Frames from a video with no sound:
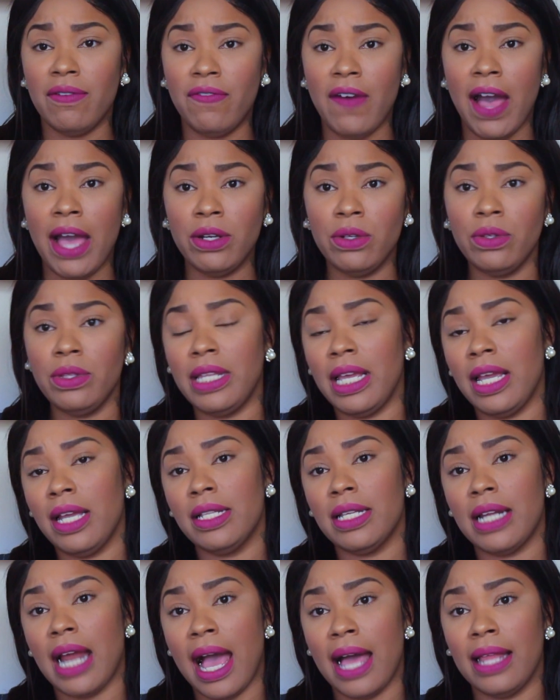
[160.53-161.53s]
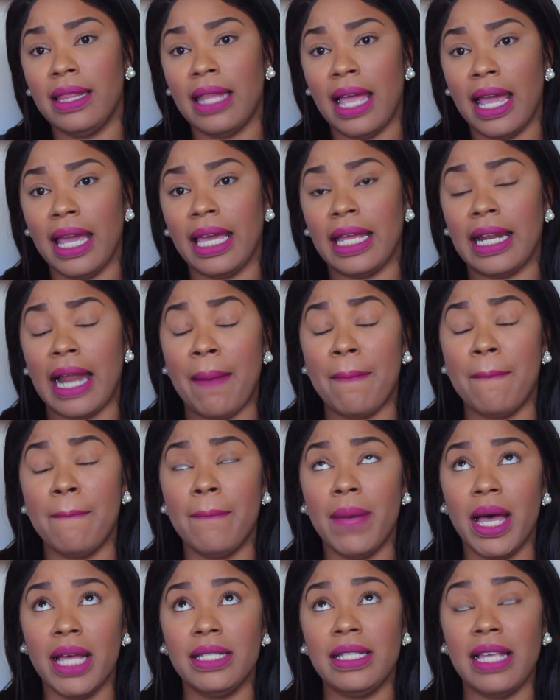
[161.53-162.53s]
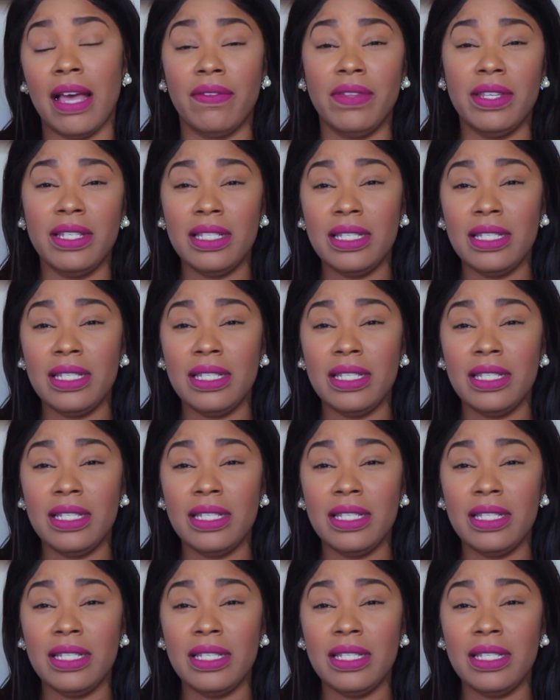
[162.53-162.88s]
the final thing that I like and I must have,